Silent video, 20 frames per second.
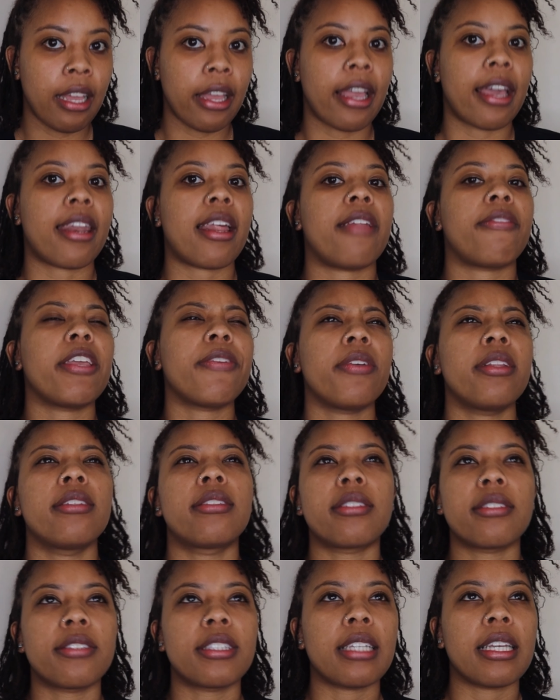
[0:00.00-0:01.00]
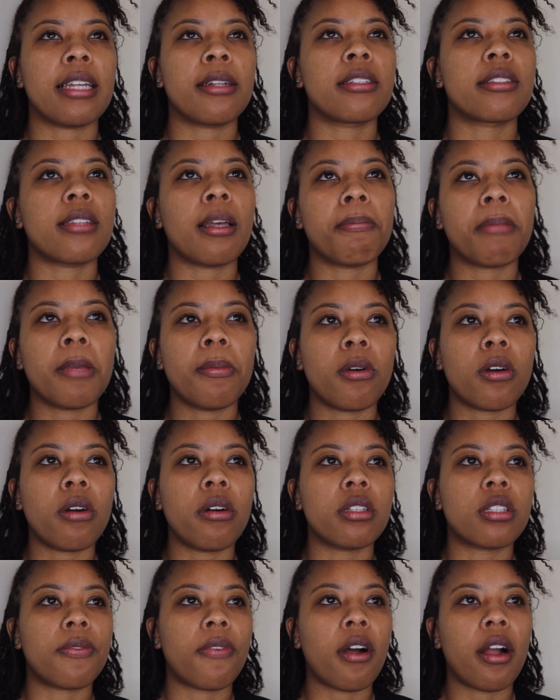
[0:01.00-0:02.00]
And I've even seen some people go
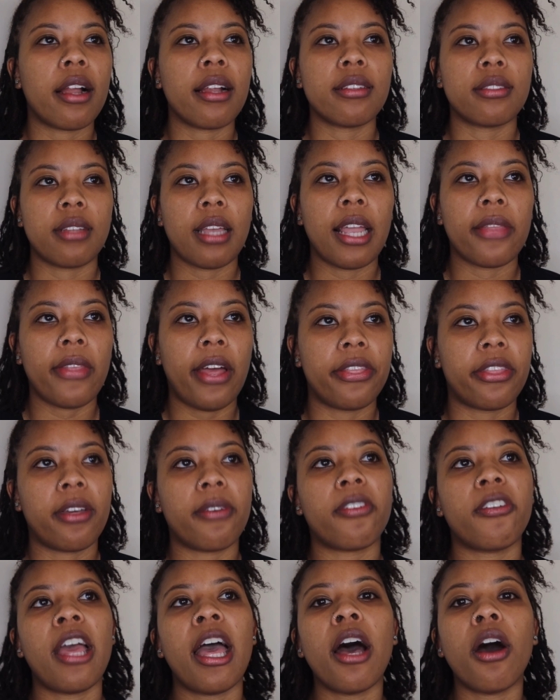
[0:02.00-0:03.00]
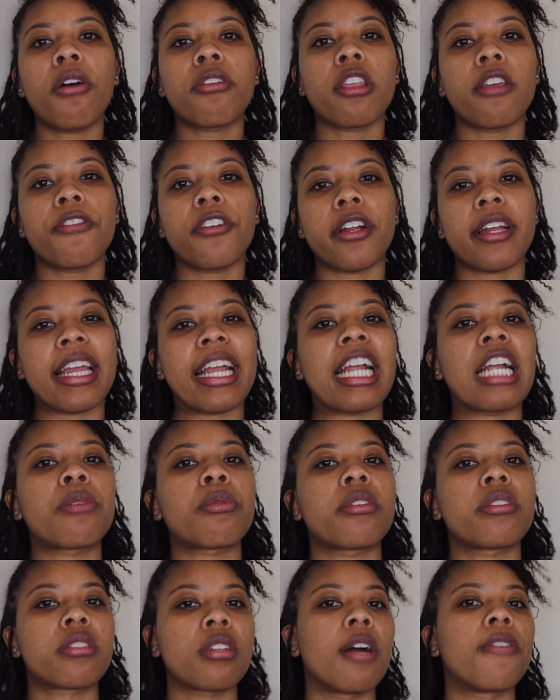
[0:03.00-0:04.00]
as far as saying that the health of your hair
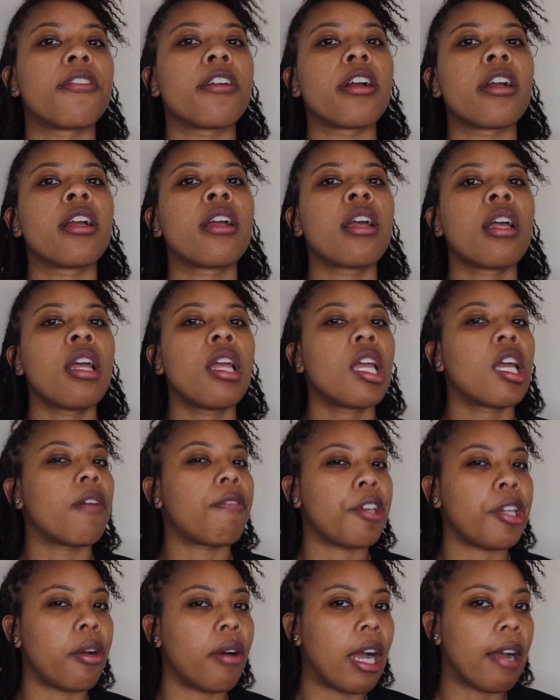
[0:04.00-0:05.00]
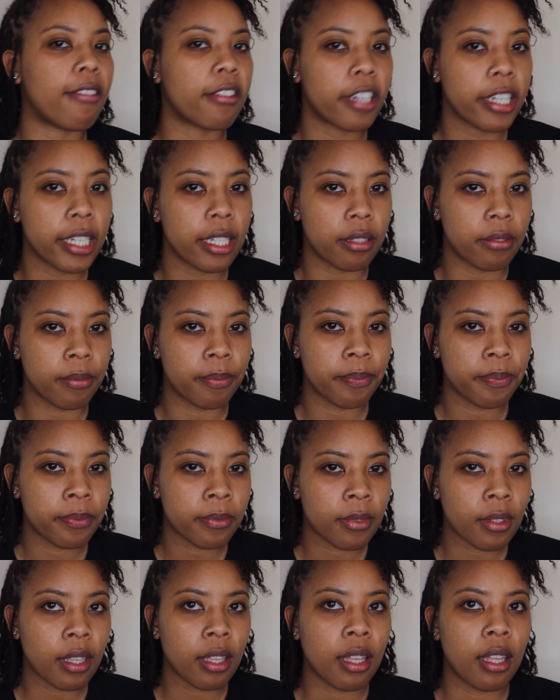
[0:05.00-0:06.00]
will suffer if you don't have a grid.
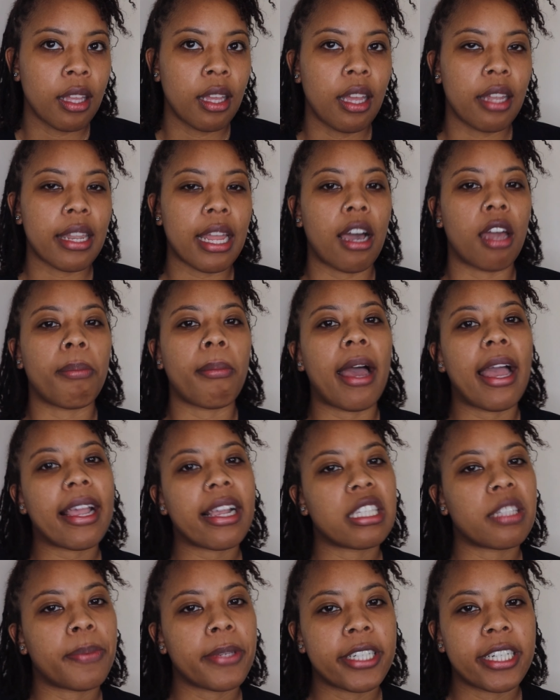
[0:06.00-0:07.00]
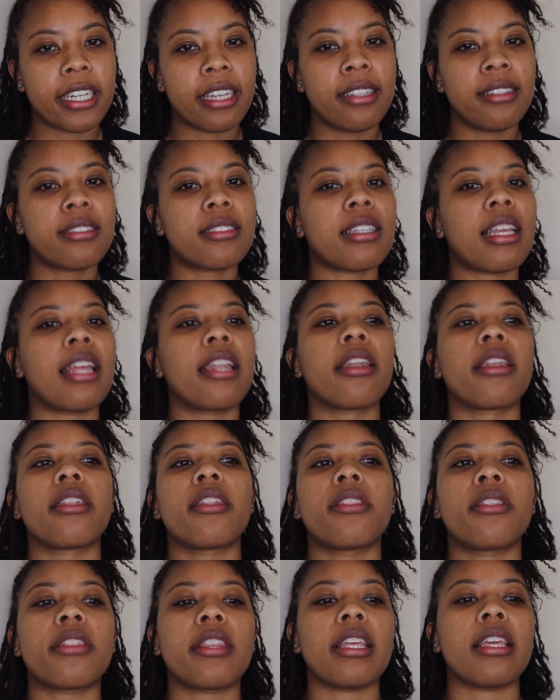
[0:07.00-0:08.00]
Now, in my experience
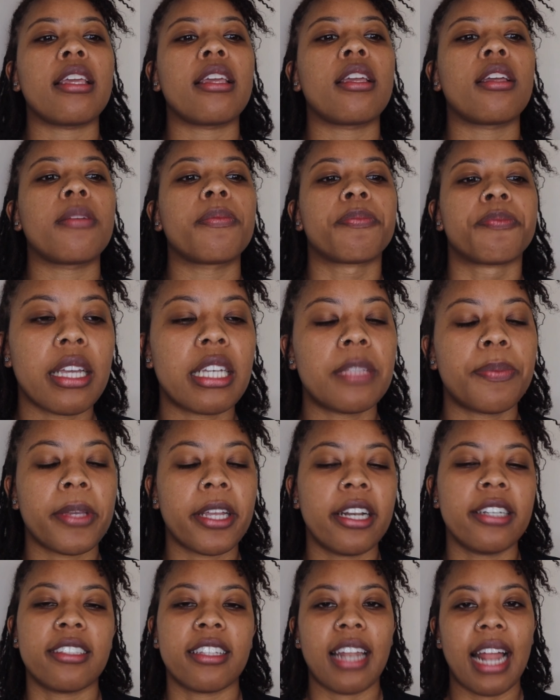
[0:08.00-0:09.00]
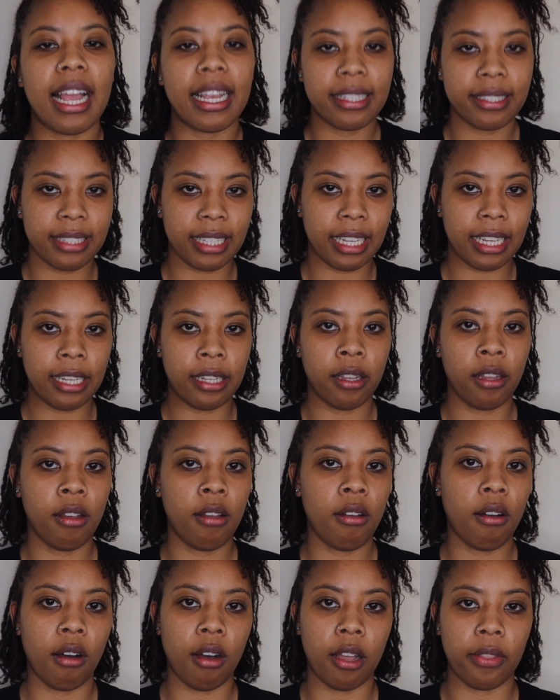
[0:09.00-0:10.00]
and the experience that I see
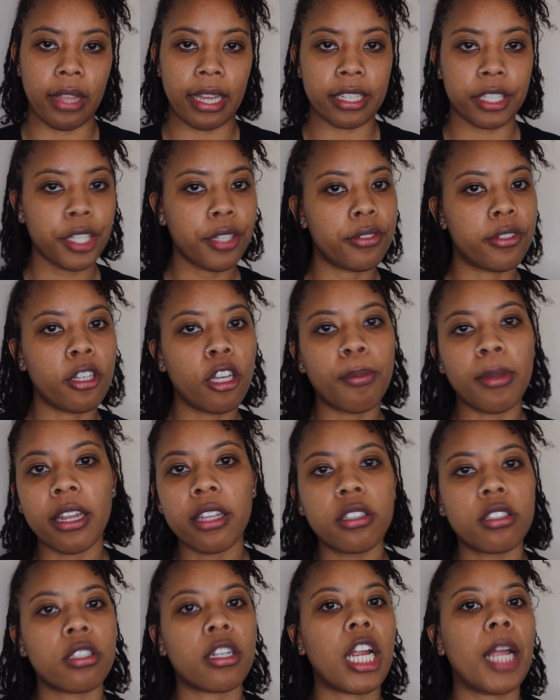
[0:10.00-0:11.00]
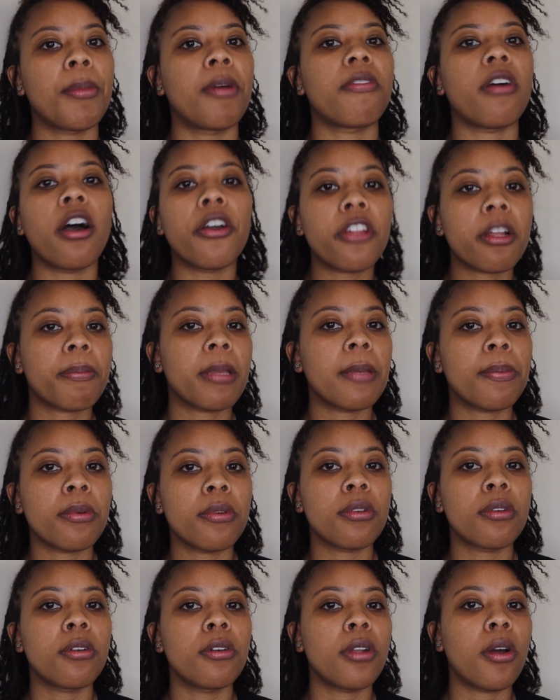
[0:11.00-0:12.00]
on like YouTube and Instagram of other
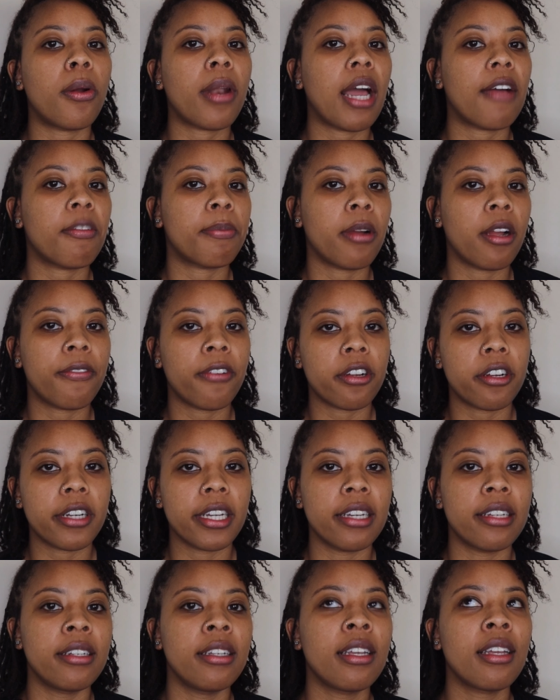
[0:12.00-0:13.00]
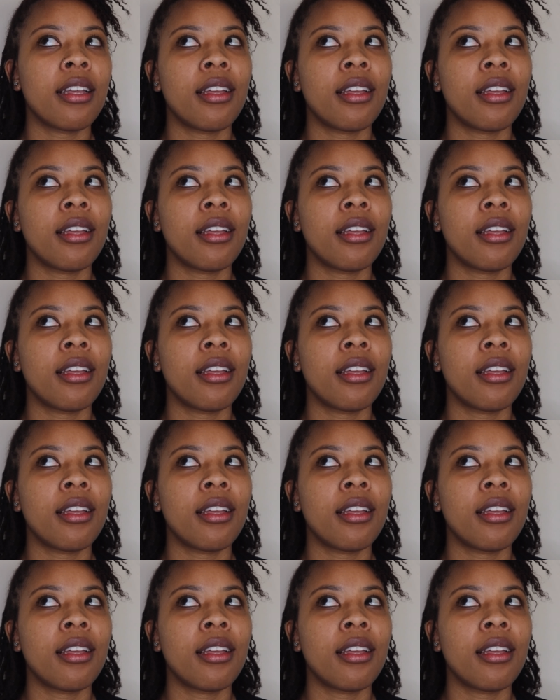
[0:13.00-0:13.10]
people who don't have a perfect grid,